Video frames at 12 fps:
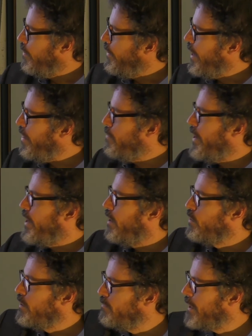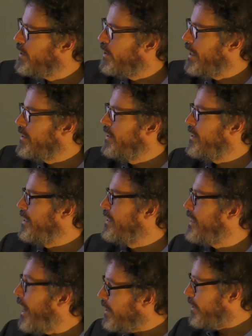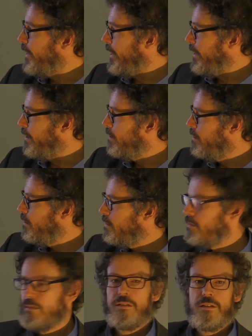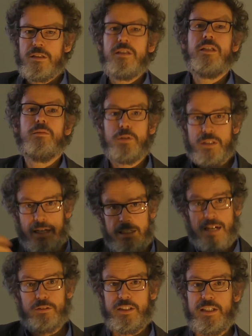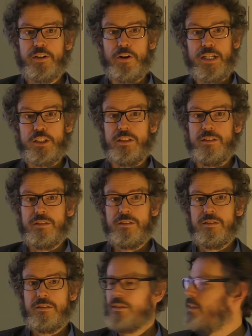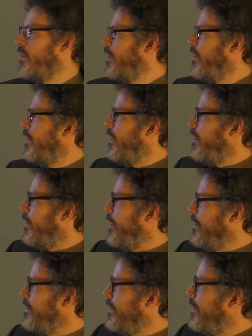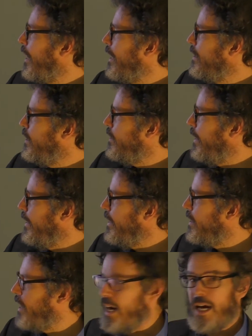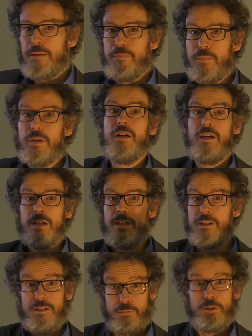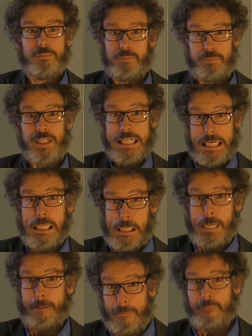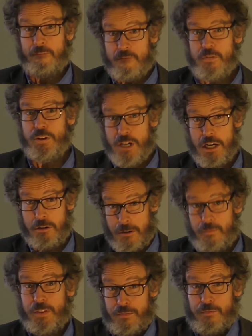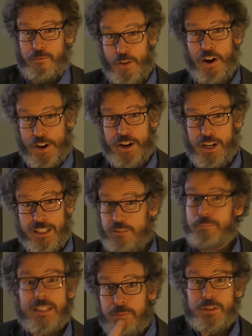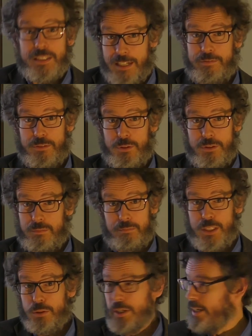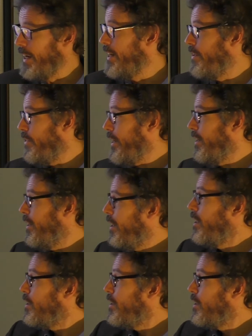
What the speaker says: The other way around, if Materazzi is insulting, he would get out his aggression. And Zidane staying calm would be, you know, very aggressive, but he wouldn't have been doing anything.